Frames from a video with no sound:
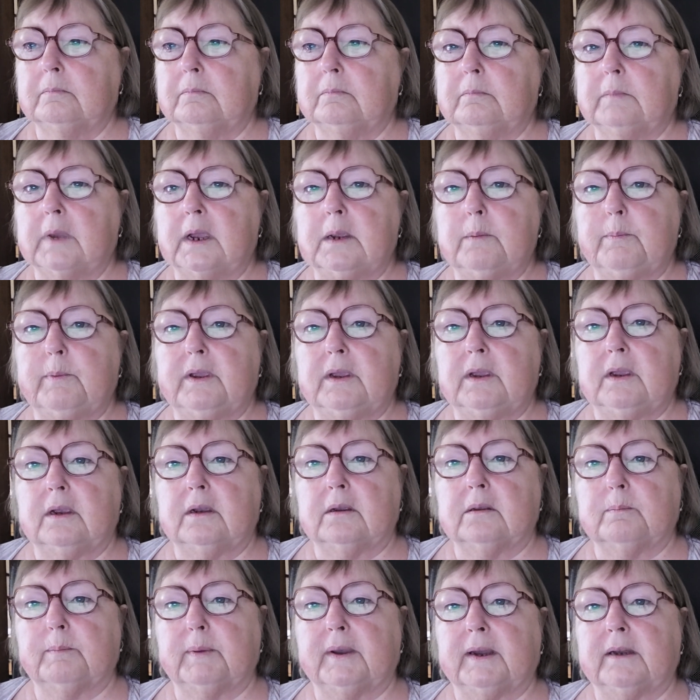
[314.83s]
Maybe
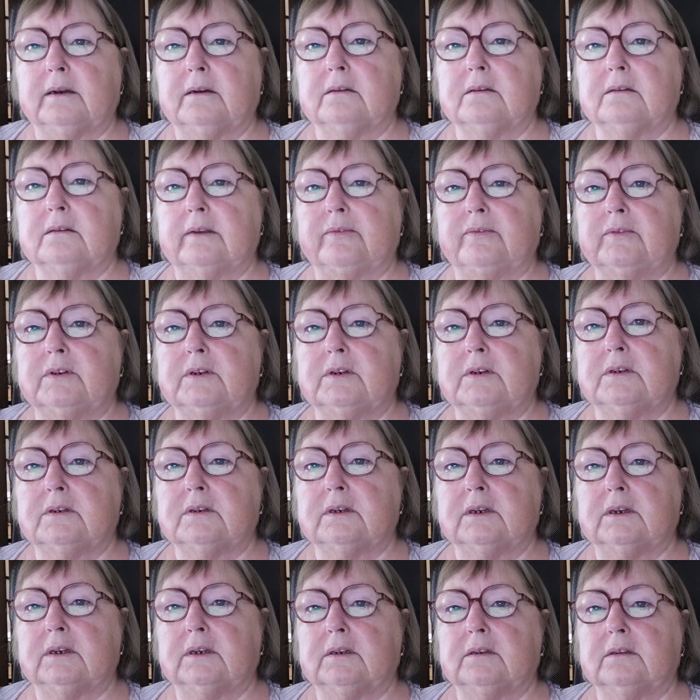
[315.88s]
as bad as
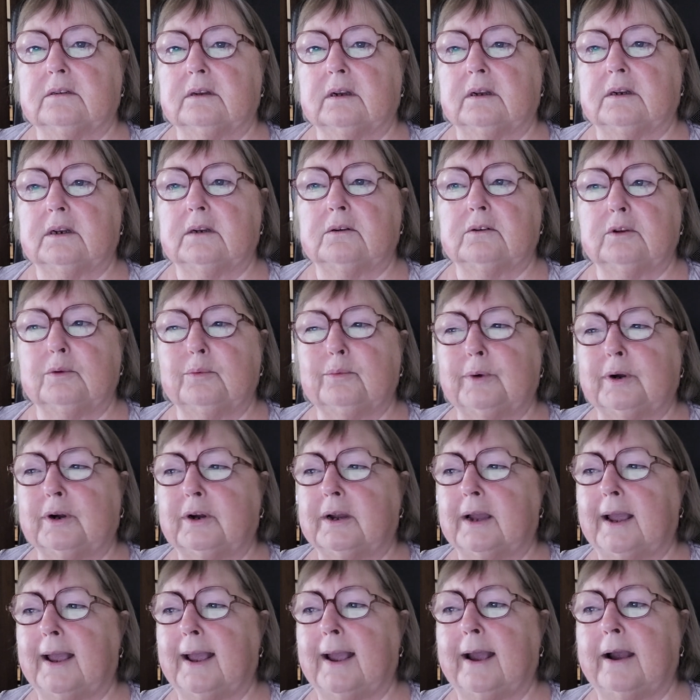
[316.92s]
76. I don't know
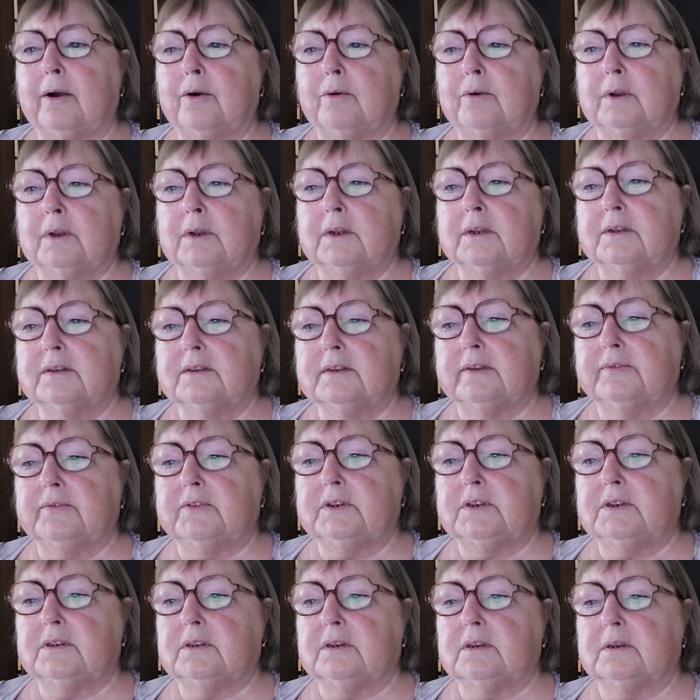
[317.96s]
how.
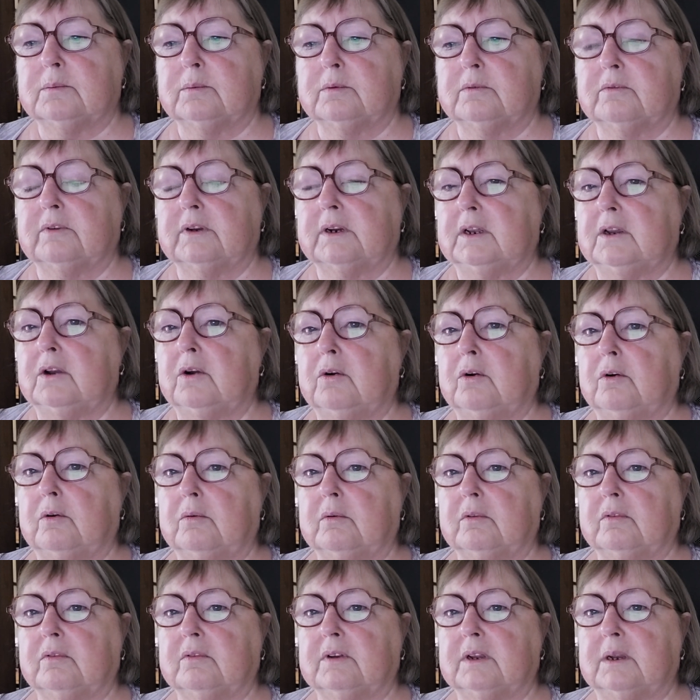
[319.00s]
76 was really hot,
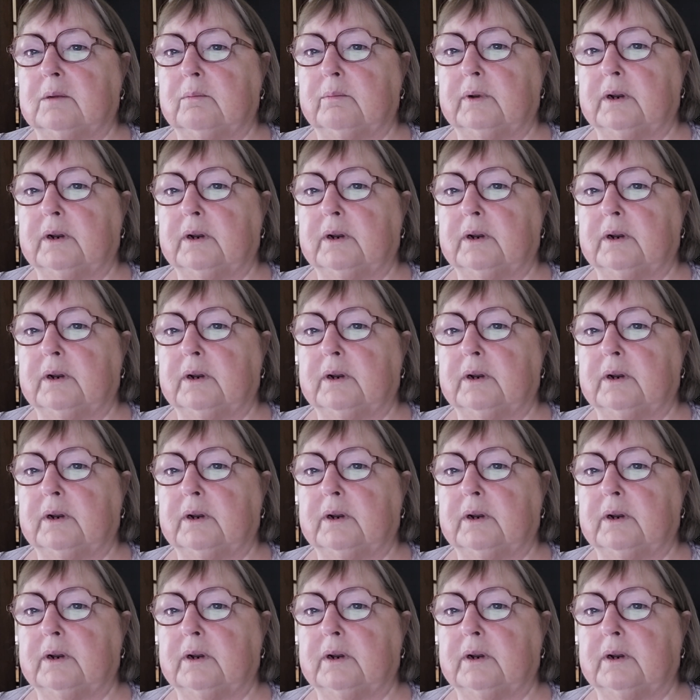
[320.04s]
wasn't it?